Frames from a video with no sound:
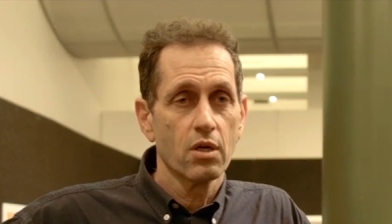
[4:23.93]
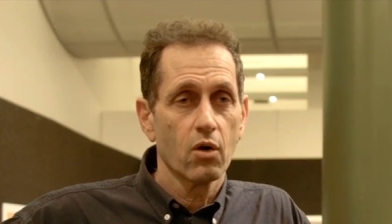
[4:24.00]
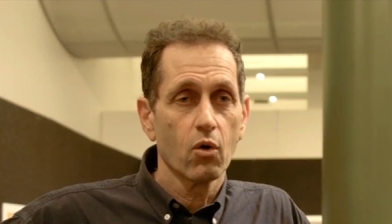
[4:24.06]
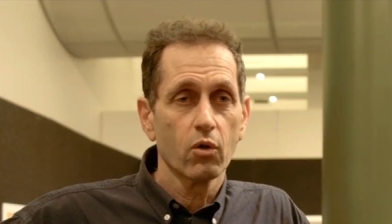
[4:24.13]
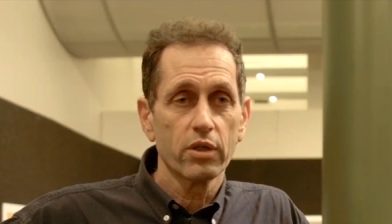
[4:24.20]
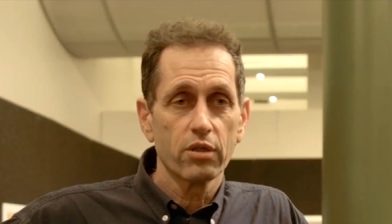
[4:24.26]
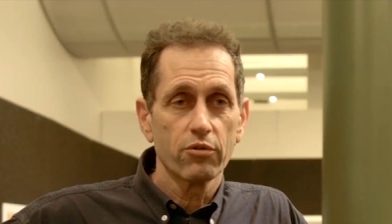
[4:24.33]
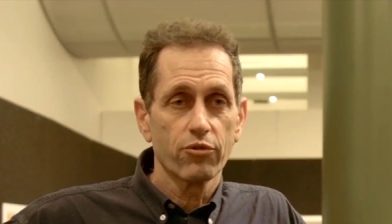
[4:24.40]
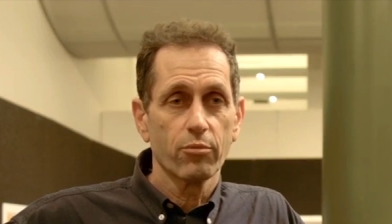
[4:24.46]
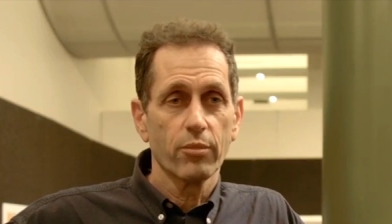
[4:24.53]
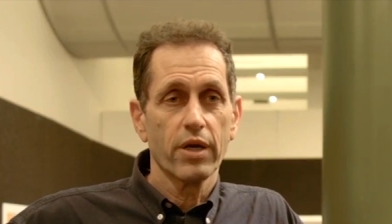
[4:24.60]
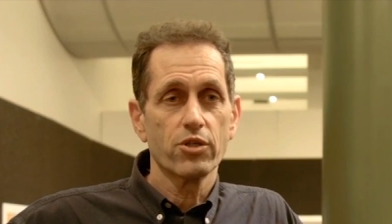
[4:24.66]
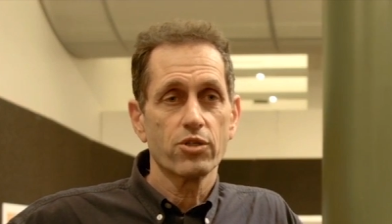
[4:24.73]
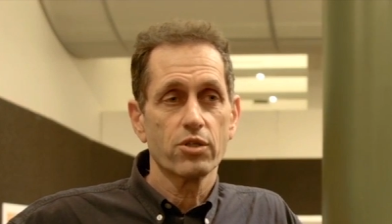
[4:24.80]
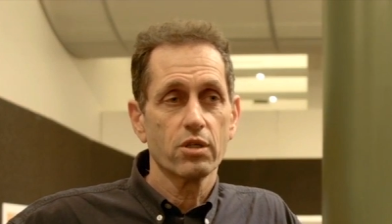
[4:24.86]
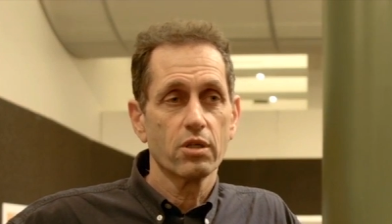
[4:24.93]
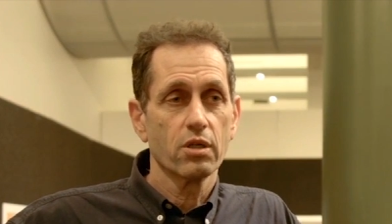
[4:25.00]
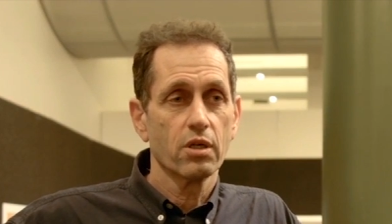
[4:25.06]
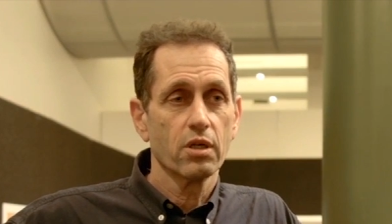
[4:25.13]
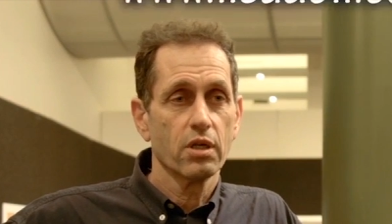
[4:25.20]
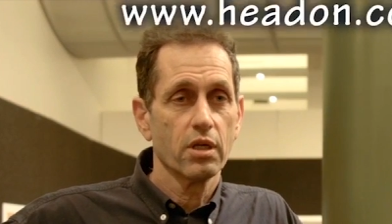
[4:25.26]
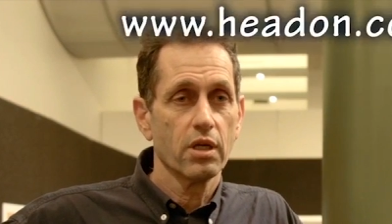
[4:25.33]
All the
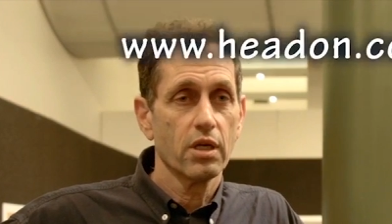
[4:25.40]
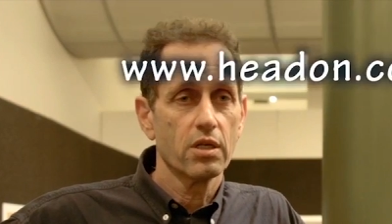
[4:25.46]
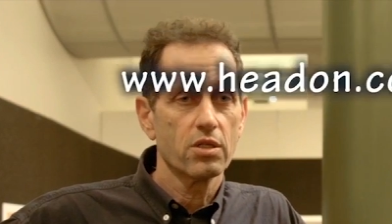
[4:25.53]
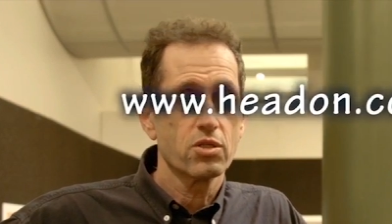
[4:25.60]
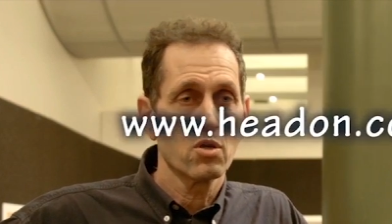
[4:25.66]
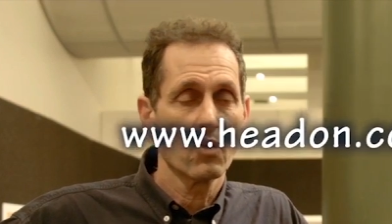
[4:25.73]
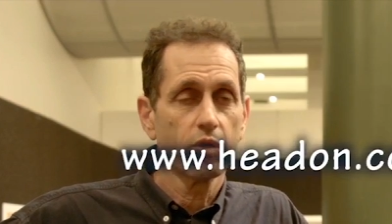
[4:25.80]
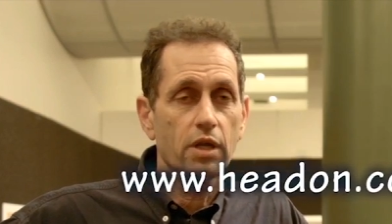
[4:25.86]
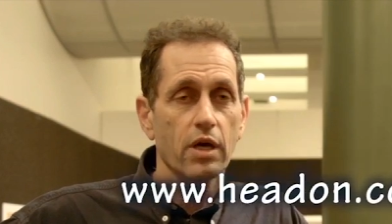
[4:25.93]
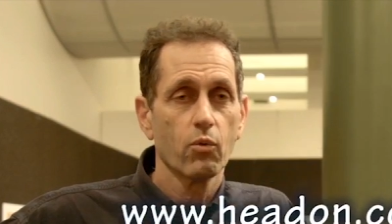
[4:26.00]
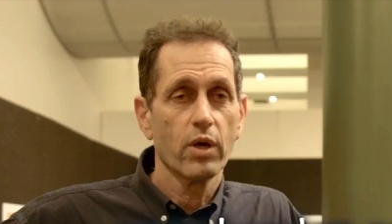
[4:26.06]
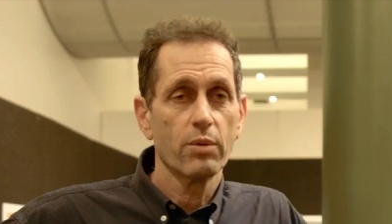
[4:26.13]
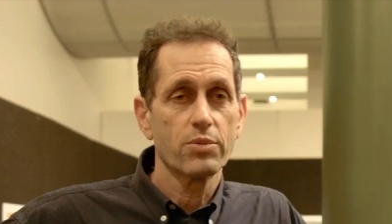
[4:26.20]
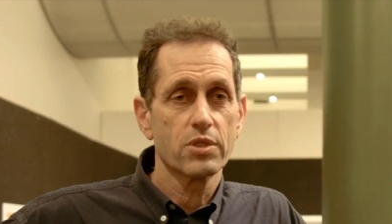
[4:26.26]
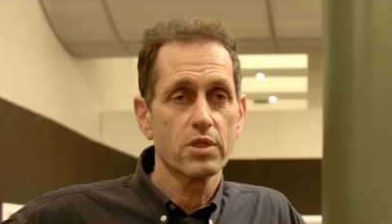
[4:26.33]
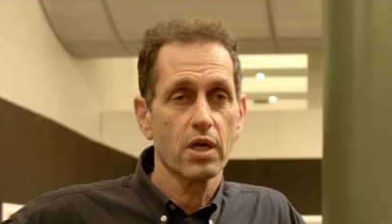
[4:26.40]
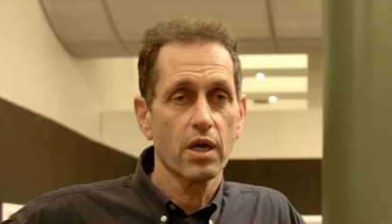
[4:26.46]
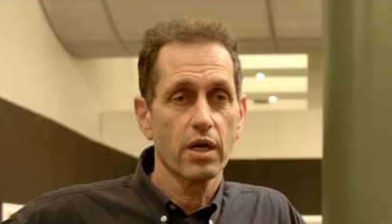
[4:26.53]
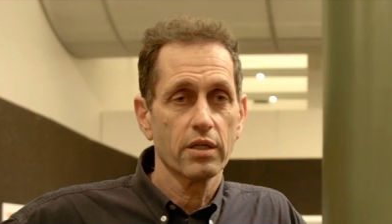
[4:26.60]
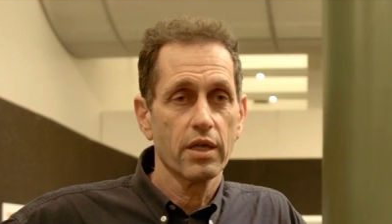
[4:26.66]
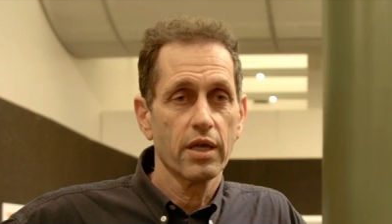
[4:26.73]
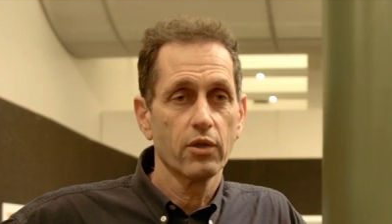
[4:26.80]
information is on our
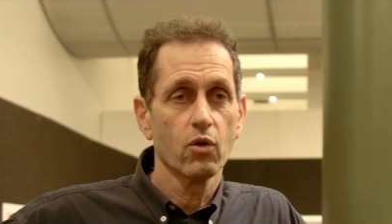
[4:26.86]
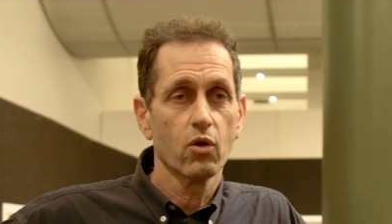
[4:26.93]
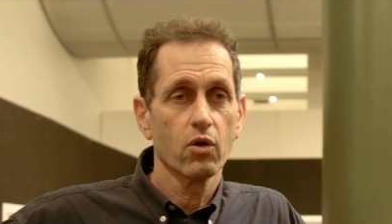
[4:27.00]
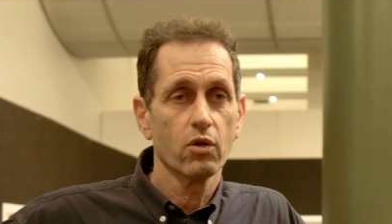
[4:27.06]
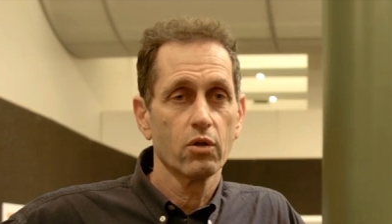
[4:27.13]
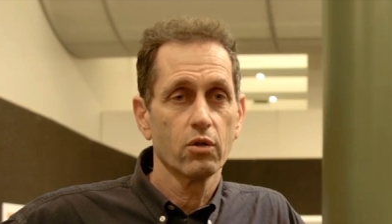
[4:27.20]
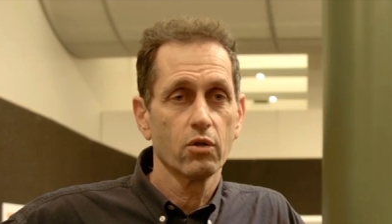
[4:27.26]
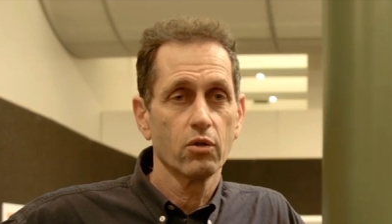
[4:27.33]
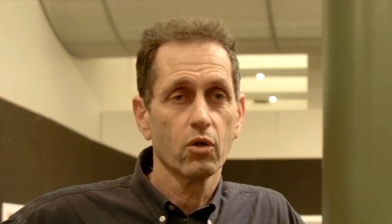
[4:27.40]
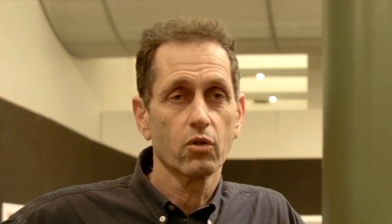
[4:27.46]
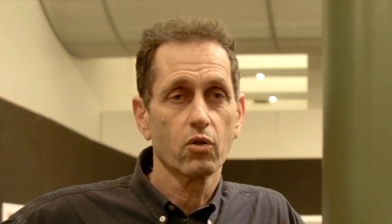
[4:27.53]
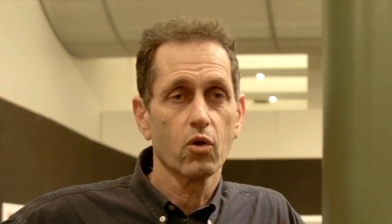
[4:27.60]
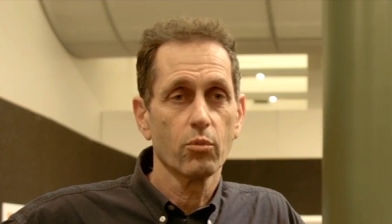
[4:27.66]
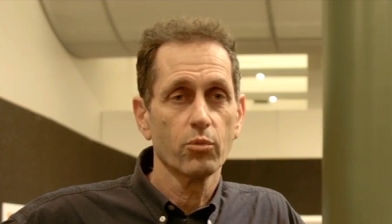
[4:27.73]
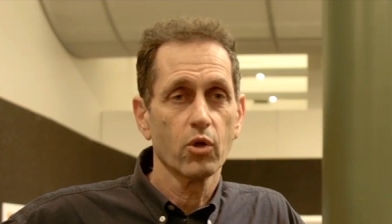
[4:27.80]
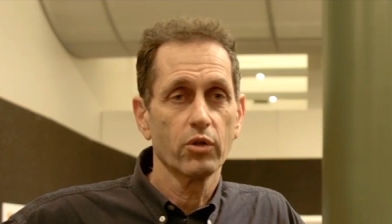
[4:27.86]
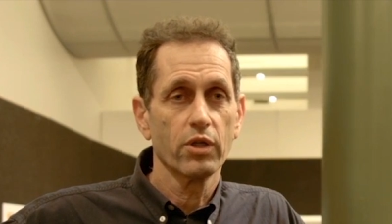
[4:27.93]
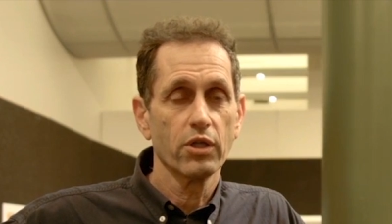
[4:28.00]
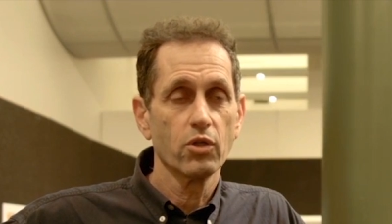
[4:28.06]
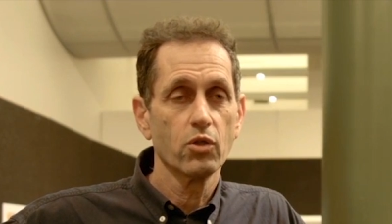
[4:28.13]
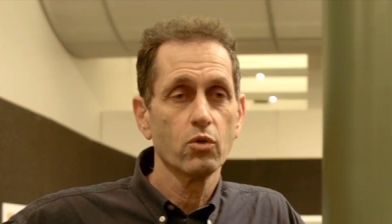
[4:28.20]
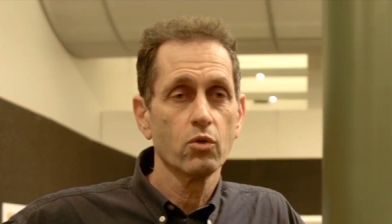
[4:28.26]
website,
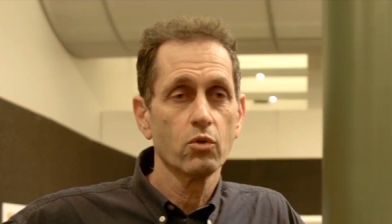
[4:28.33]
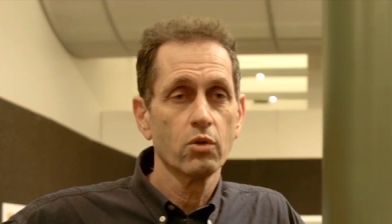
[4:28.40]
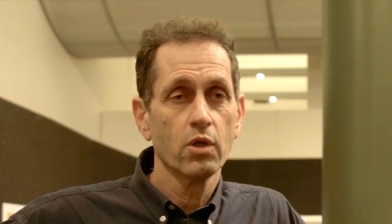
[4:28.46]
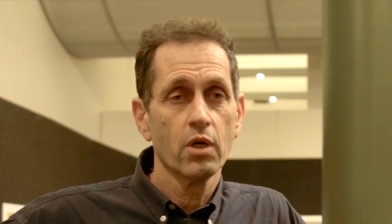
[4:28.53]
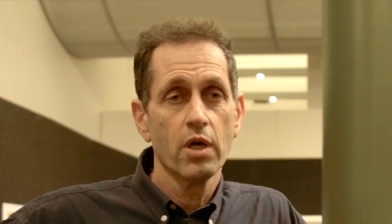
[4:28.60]
headon.com.au,